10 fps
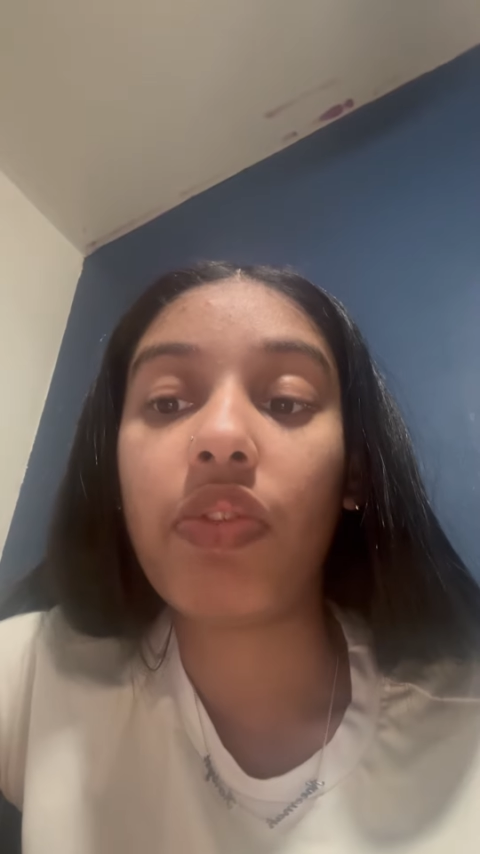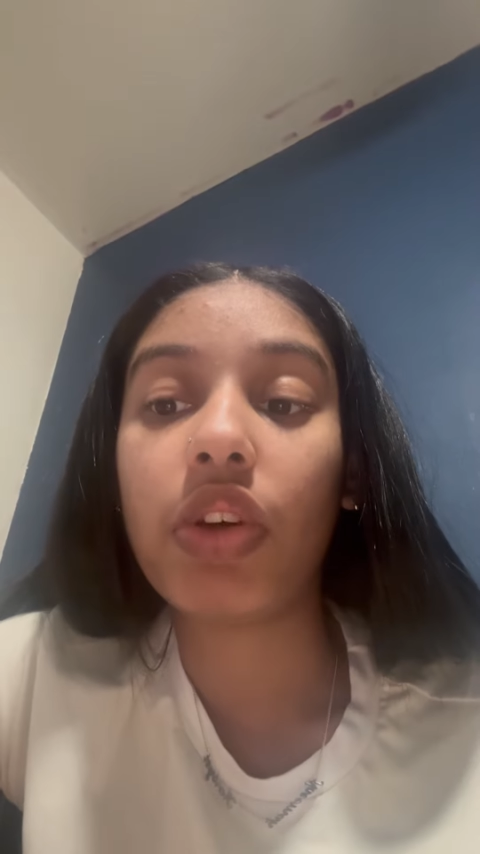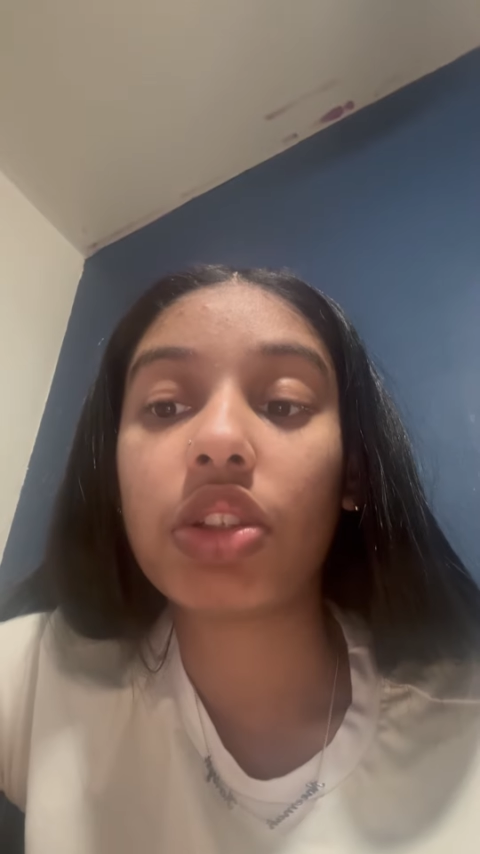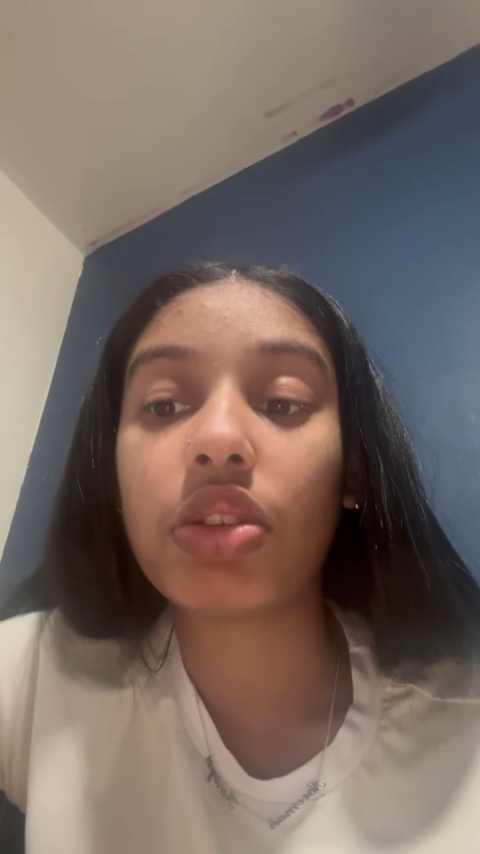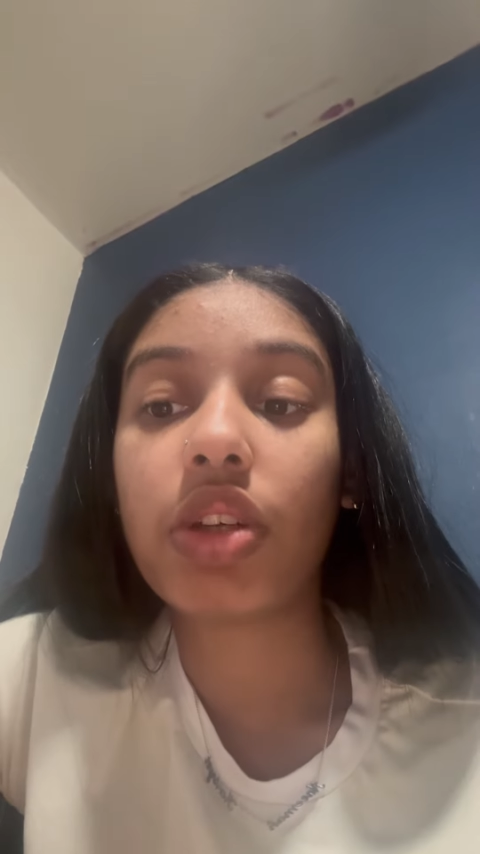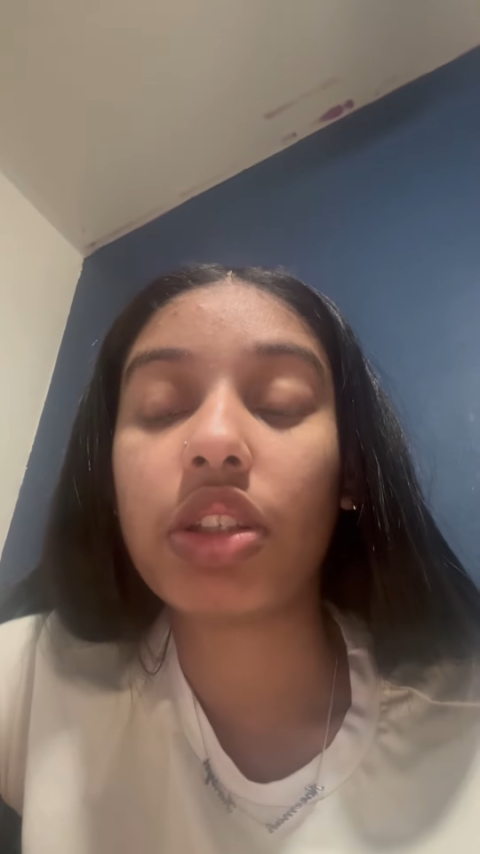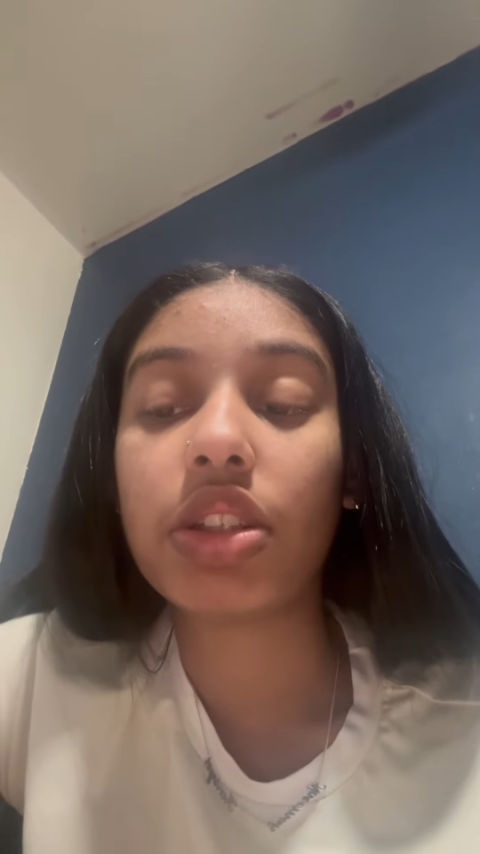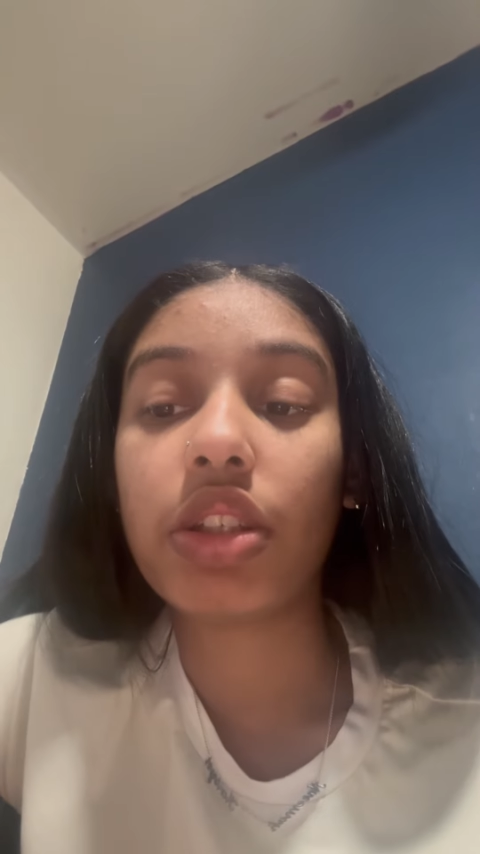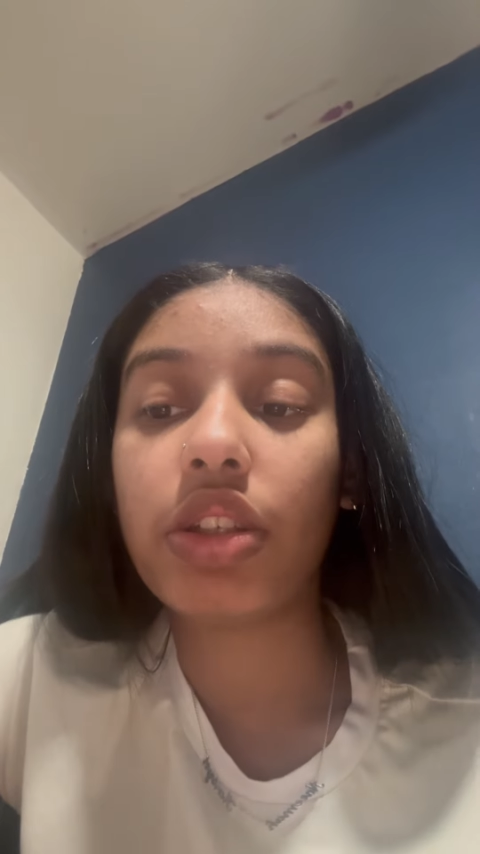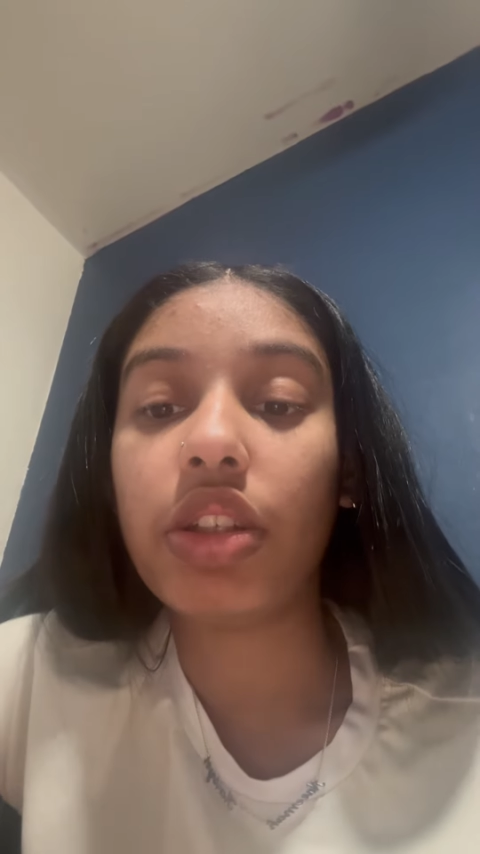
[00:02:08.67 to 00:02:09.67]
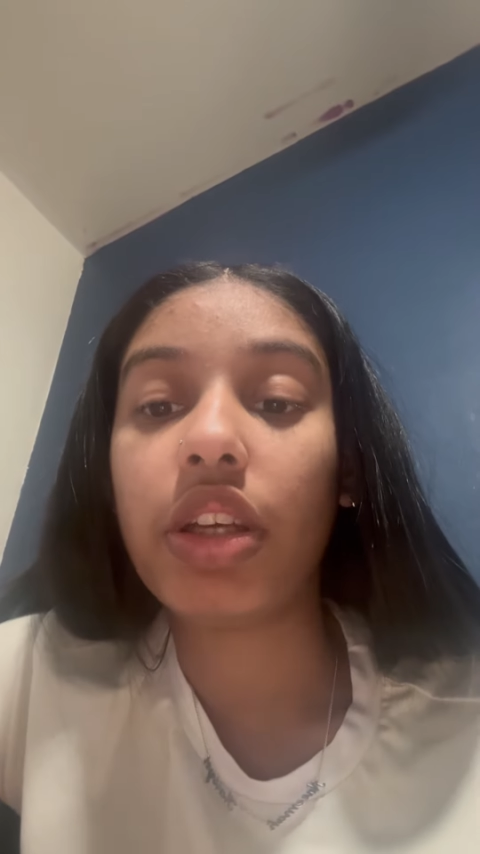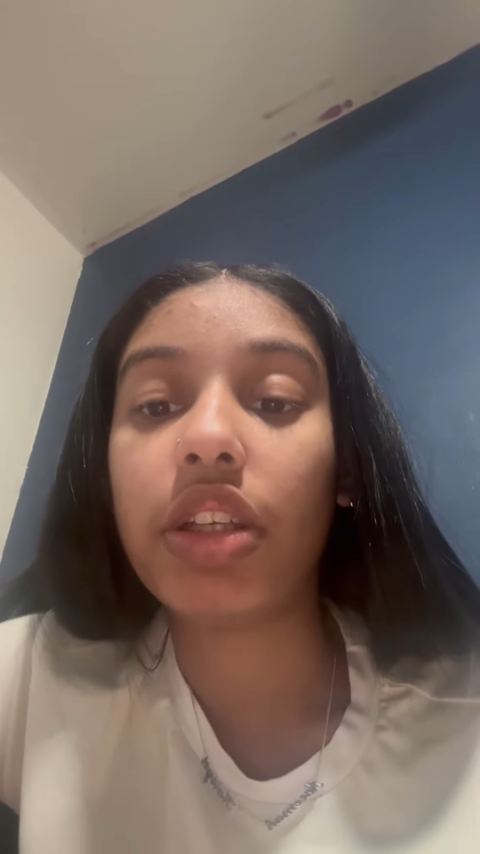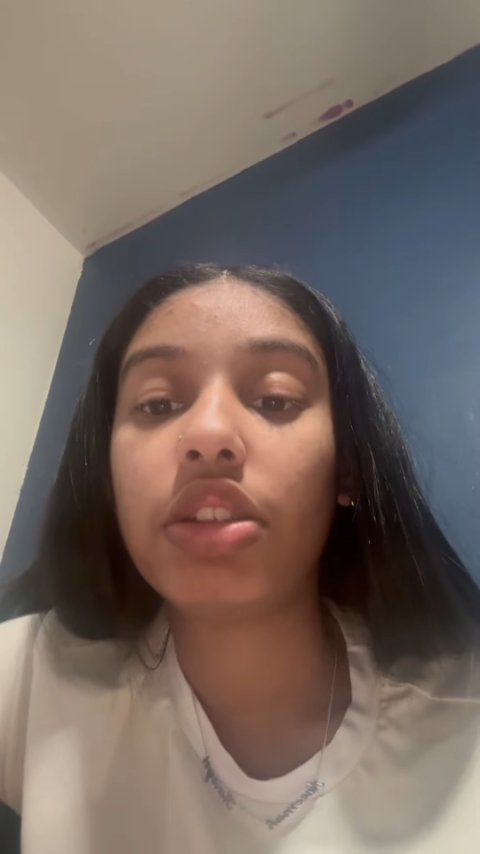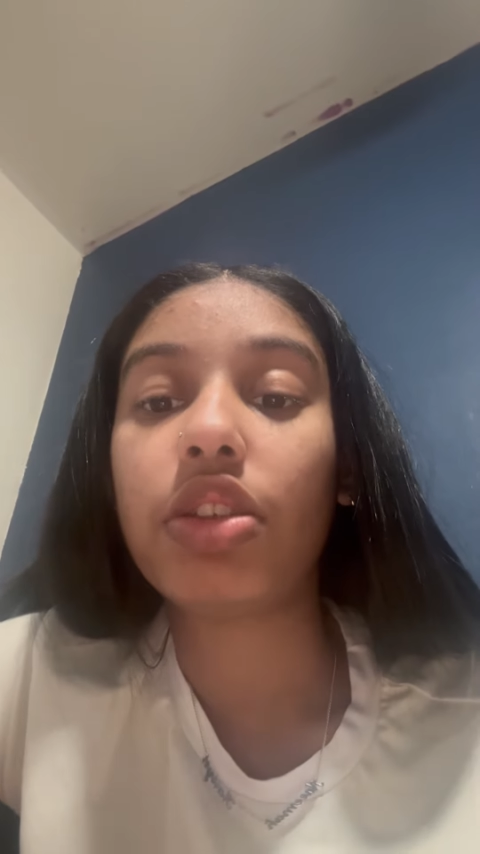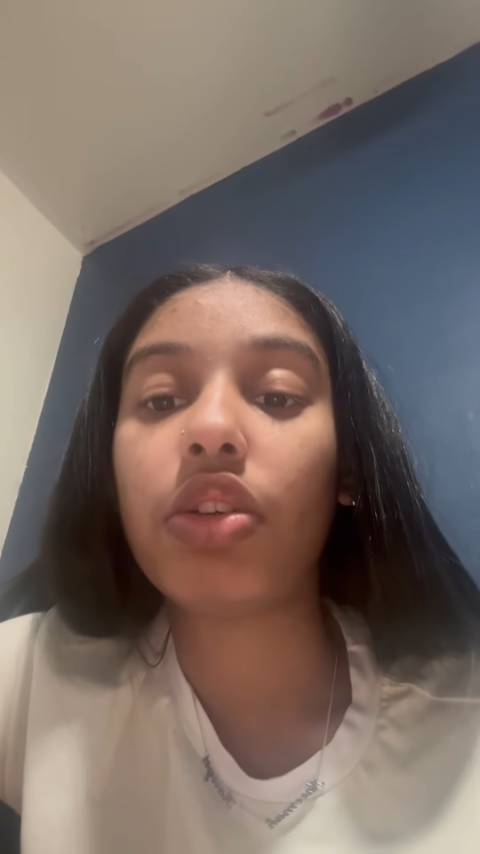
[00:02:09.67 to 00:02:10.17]
also considered the
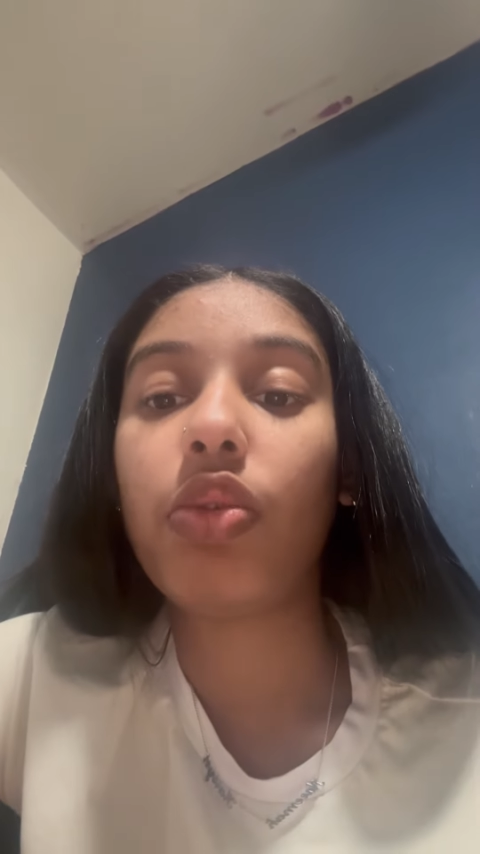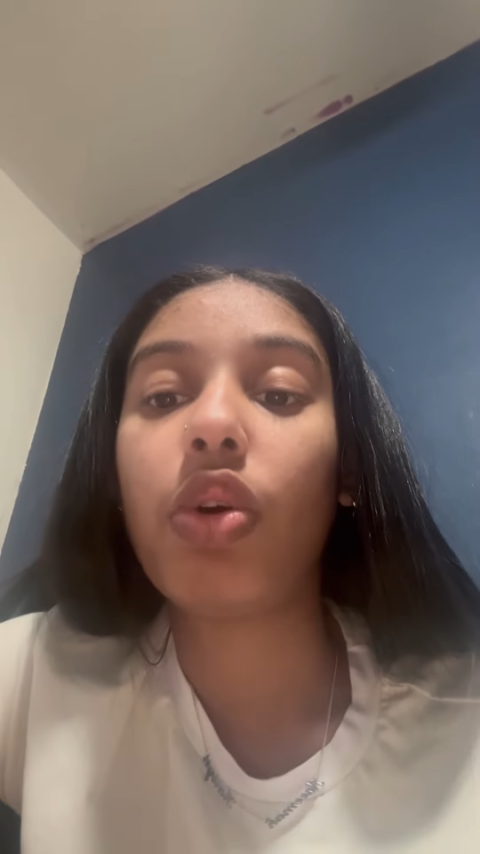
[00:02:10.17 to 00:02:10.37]
internal,